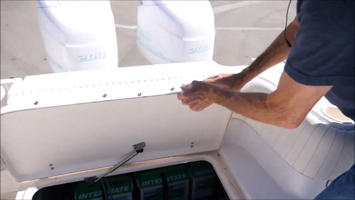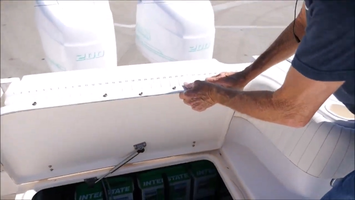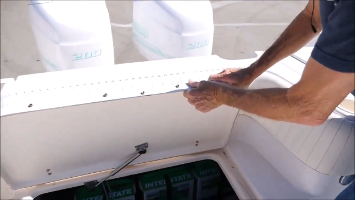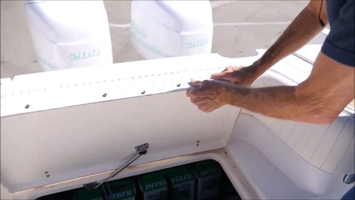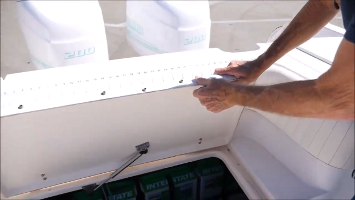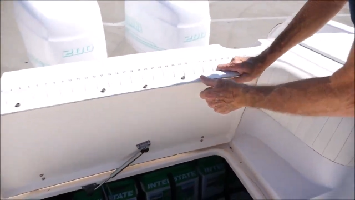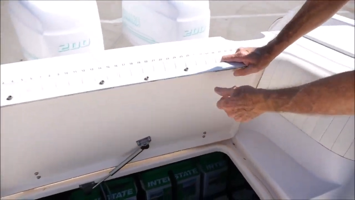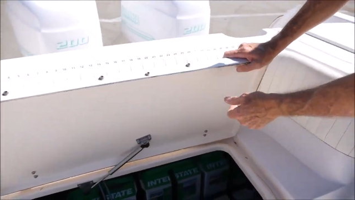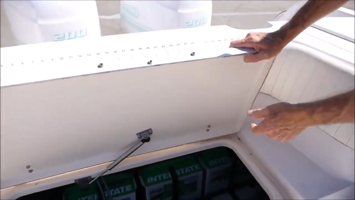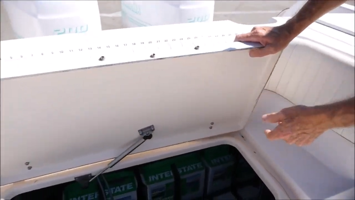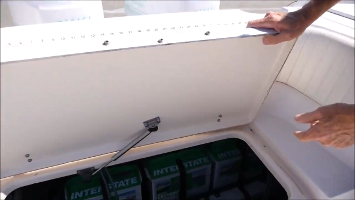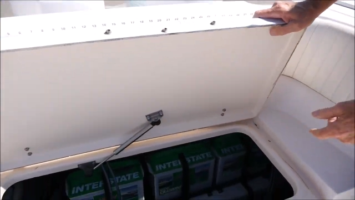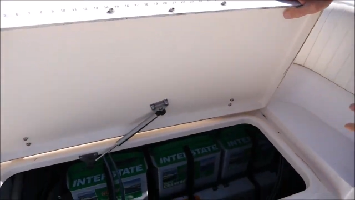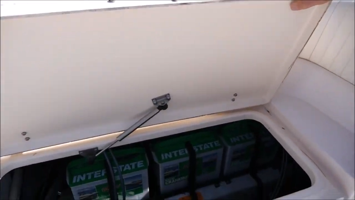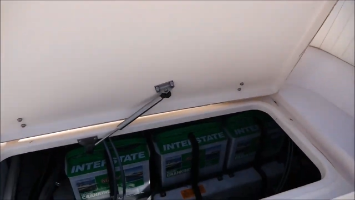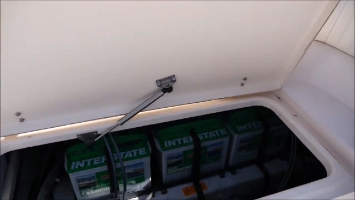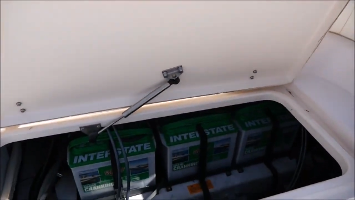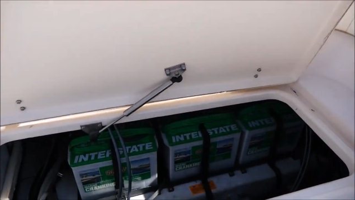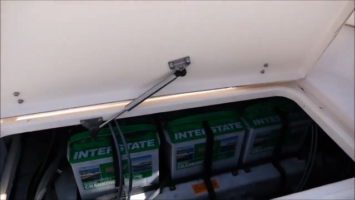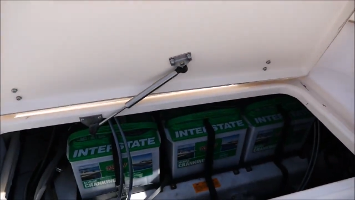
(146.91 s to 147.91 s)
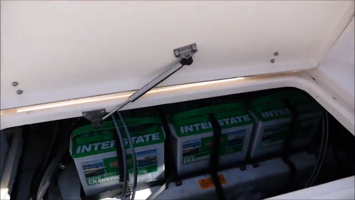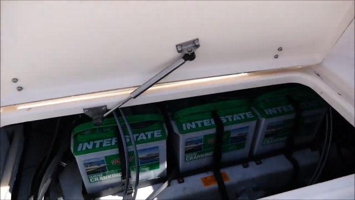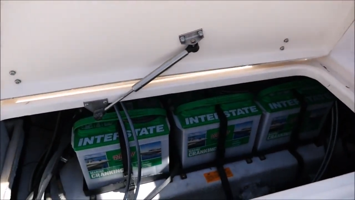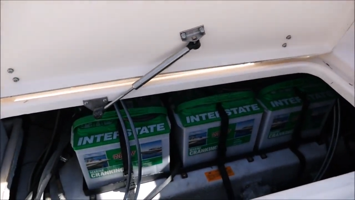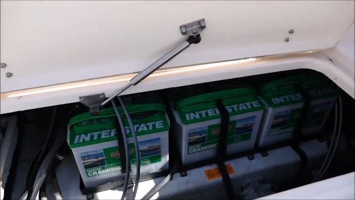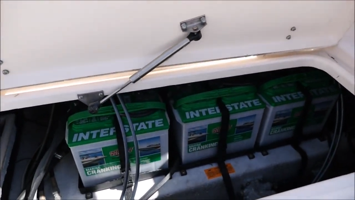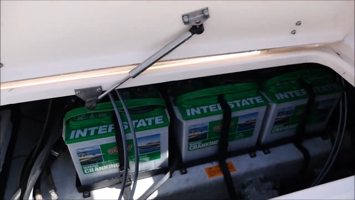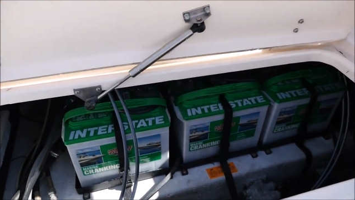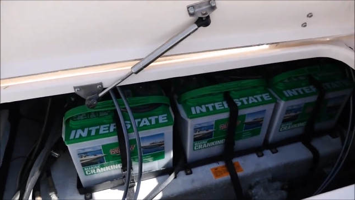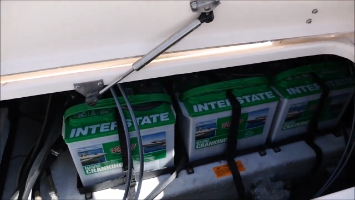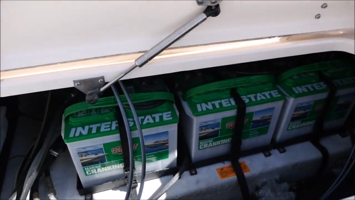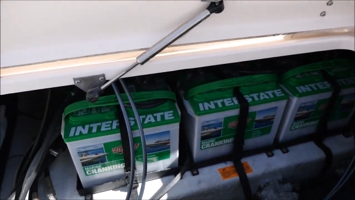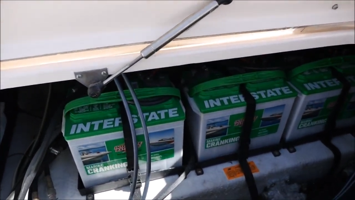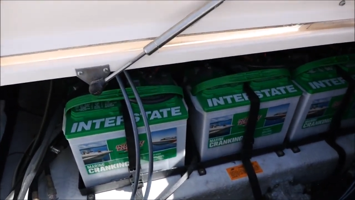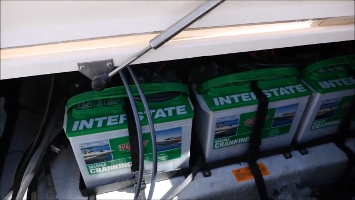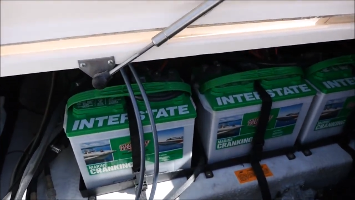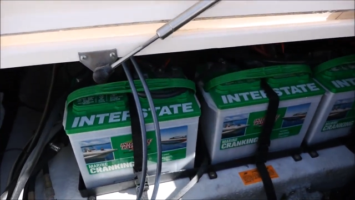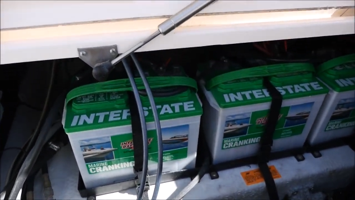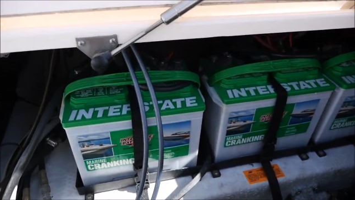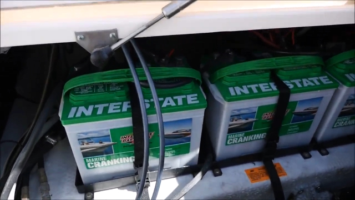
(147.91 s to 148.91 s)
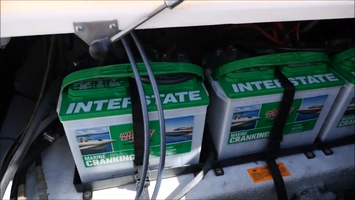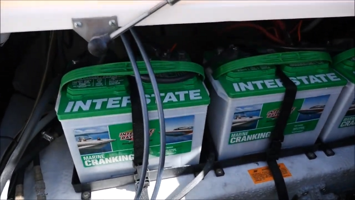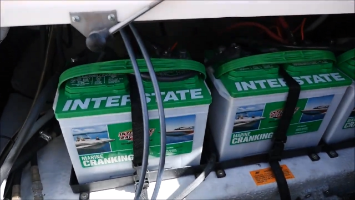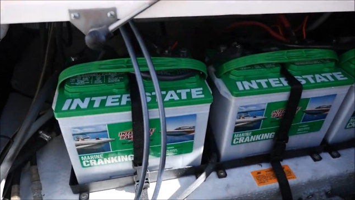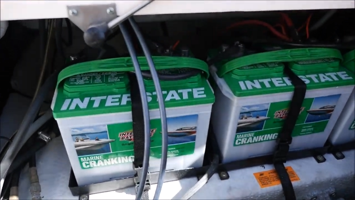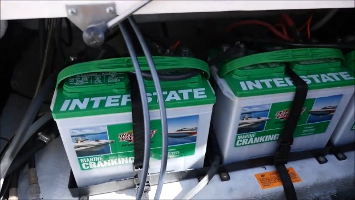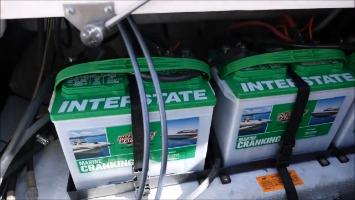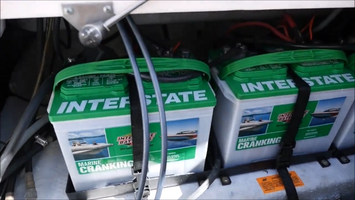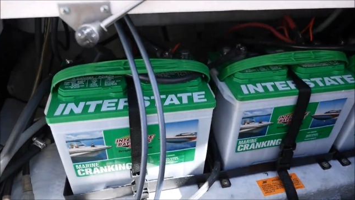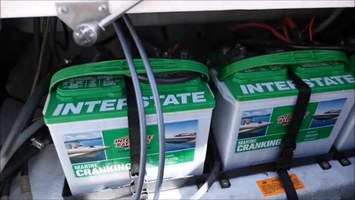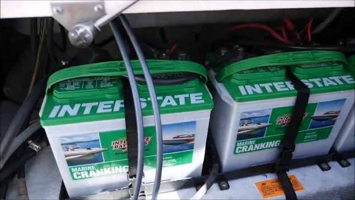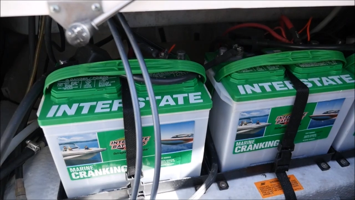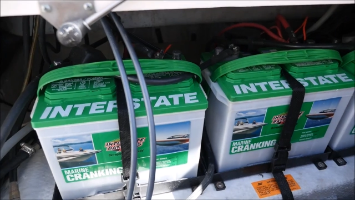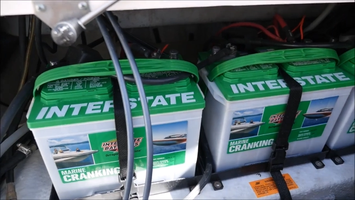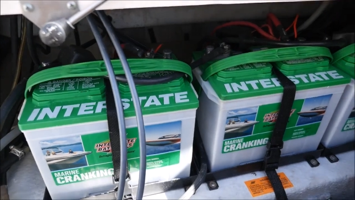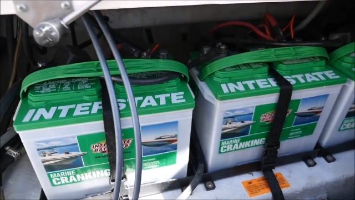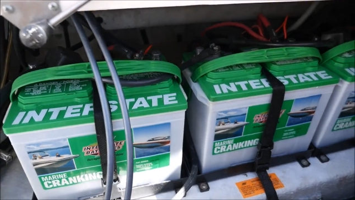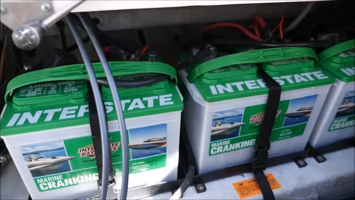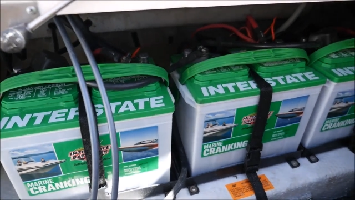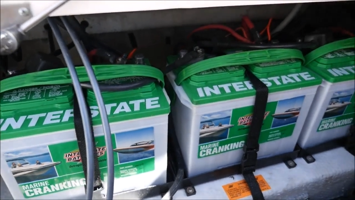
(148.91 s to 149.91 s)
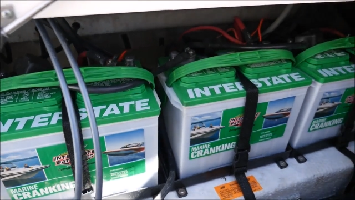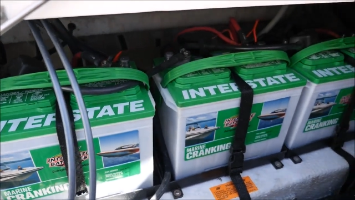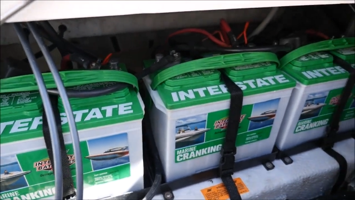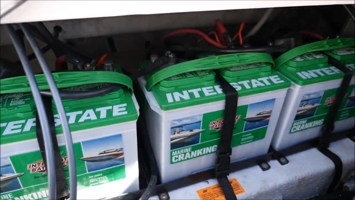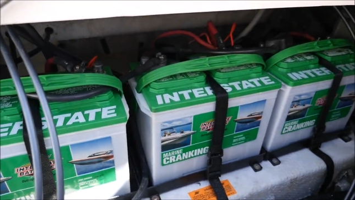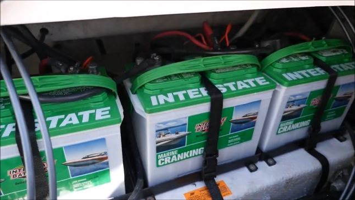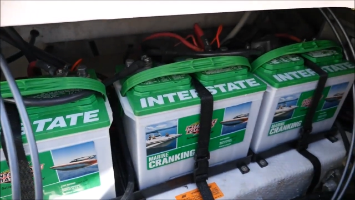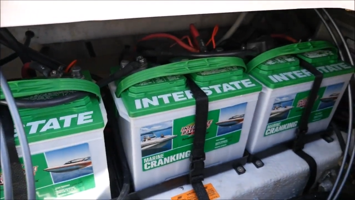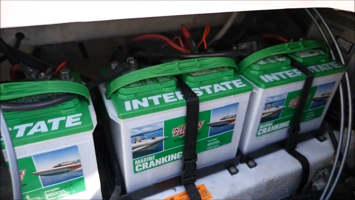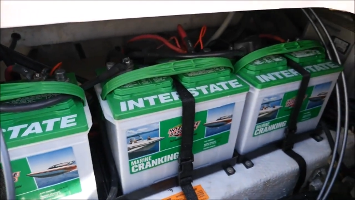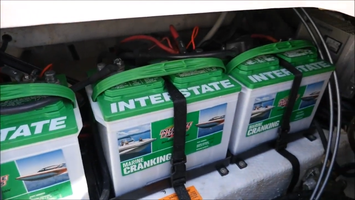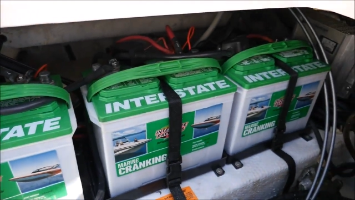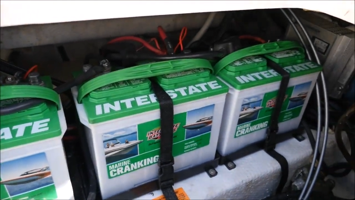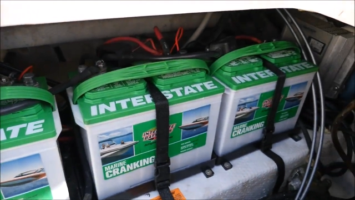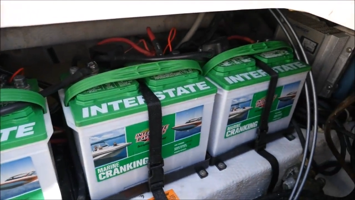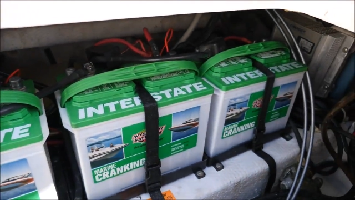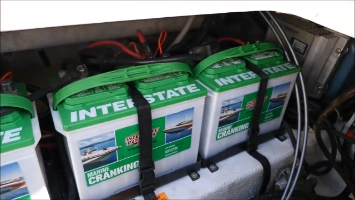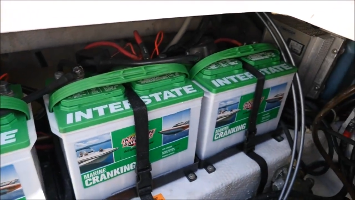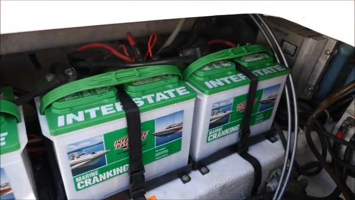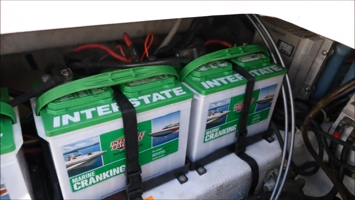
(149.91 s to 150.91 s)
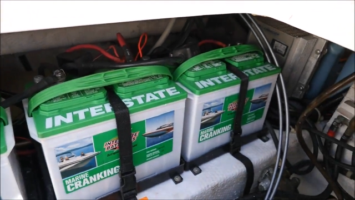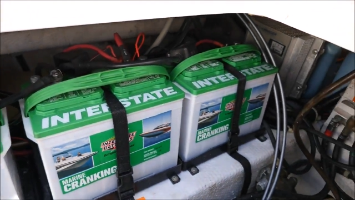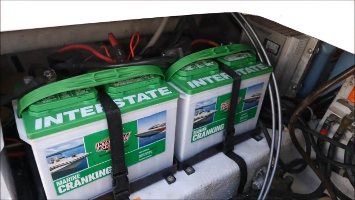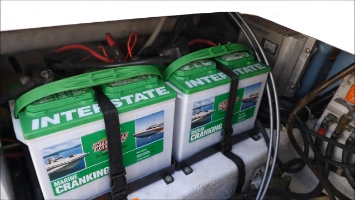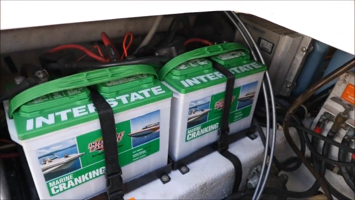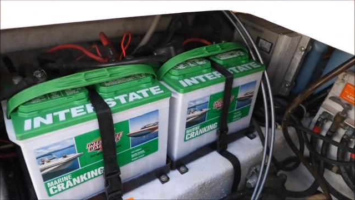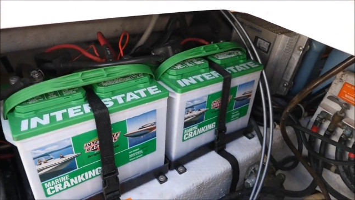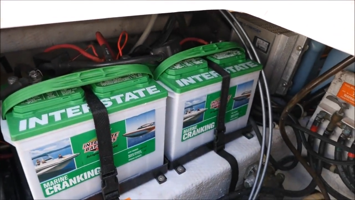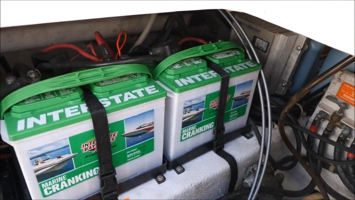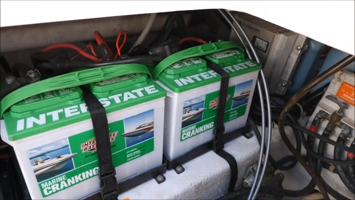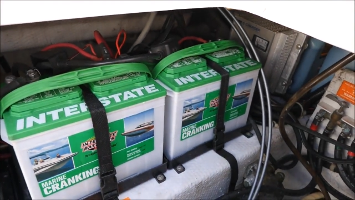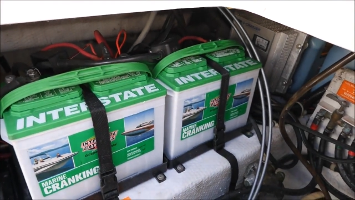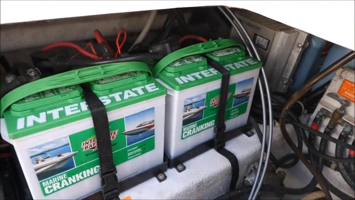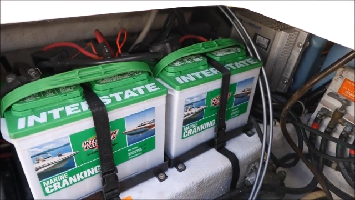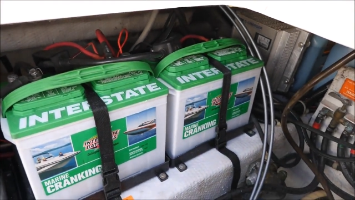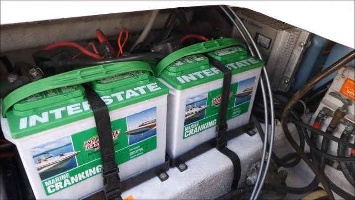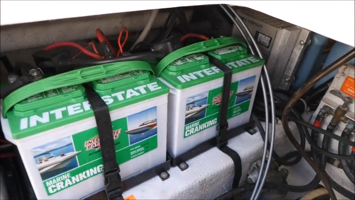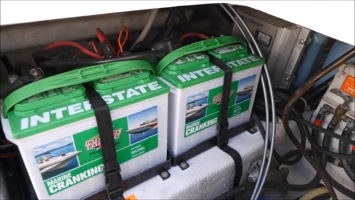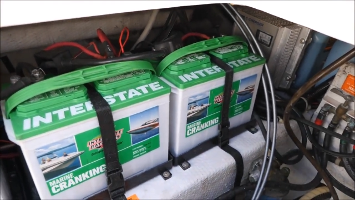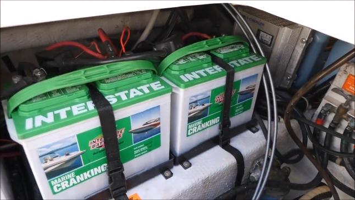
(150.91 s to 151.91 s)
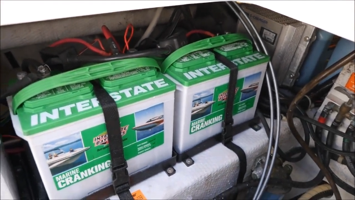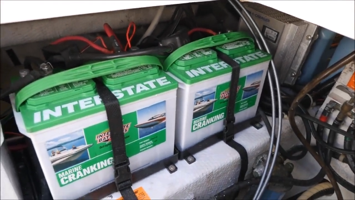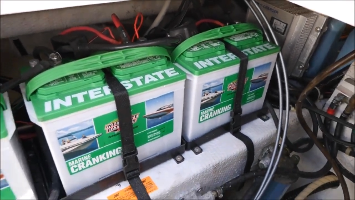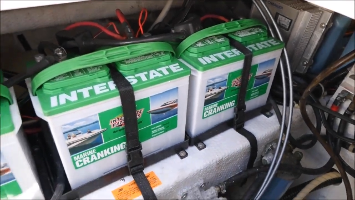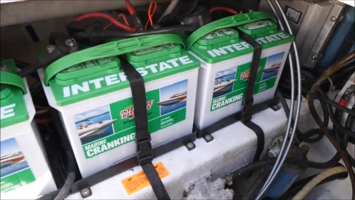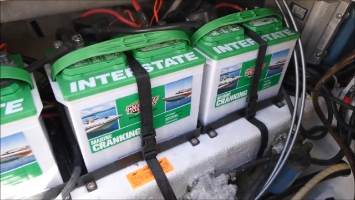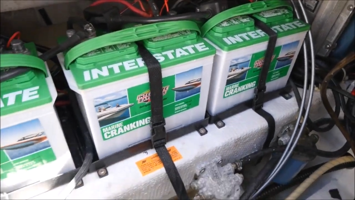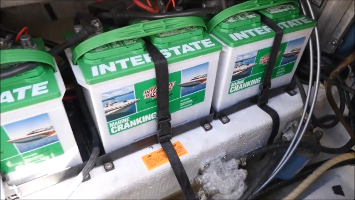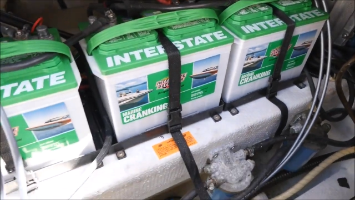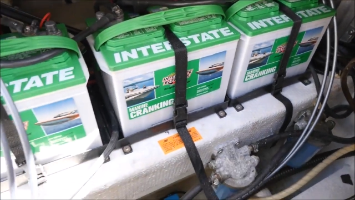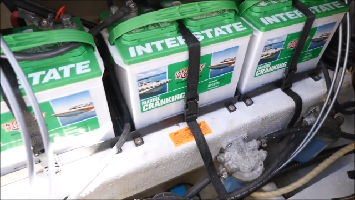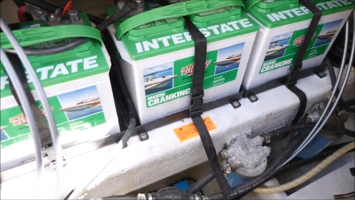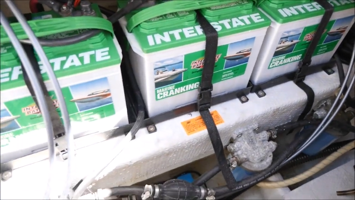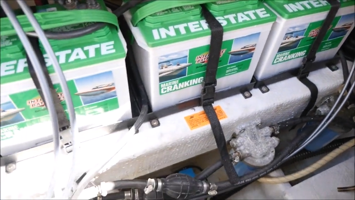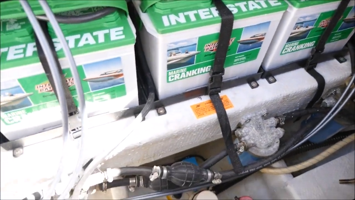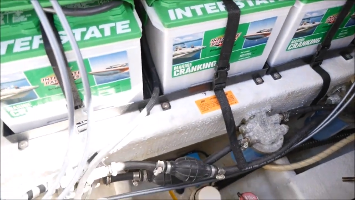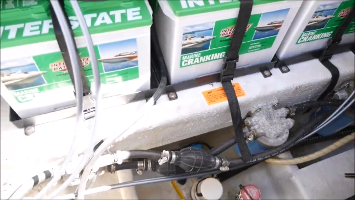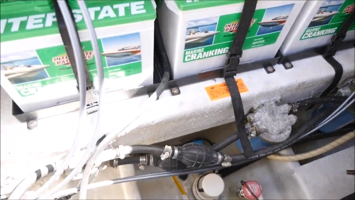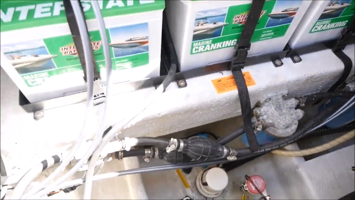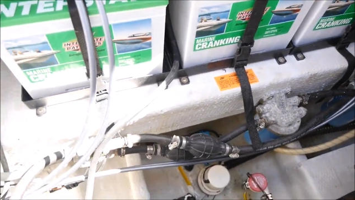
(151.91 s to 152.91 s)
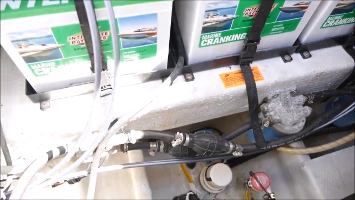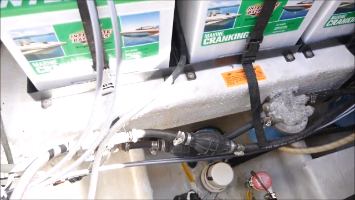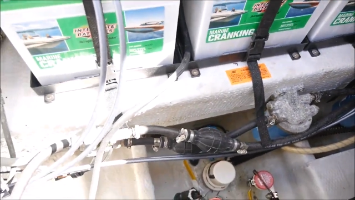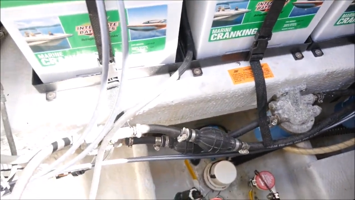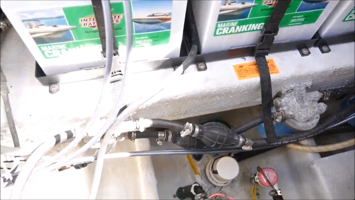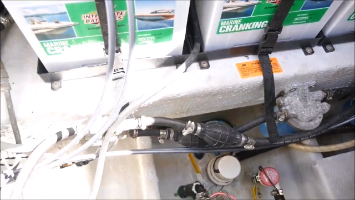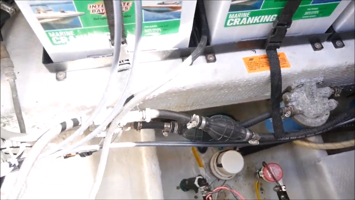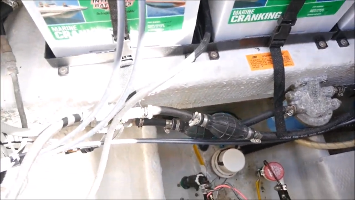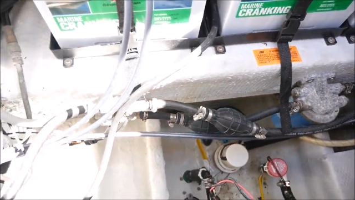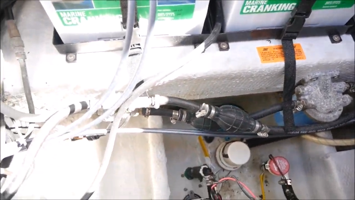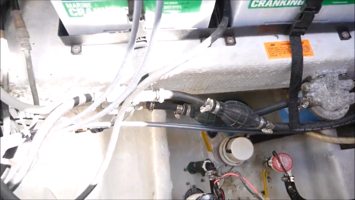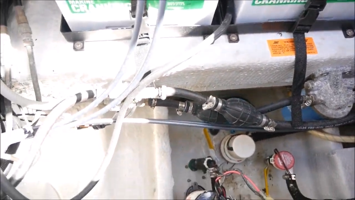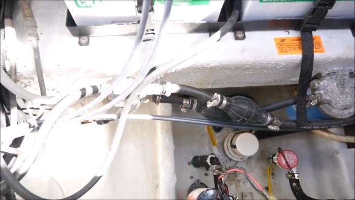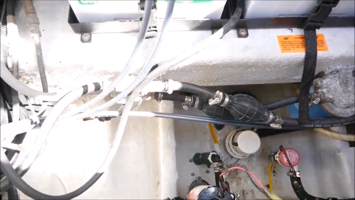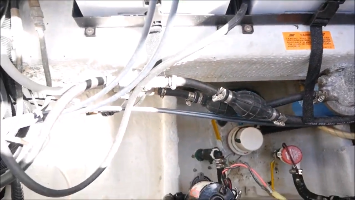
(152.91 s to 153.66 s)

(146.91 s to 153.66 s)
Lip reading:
[unreadable: no face in view]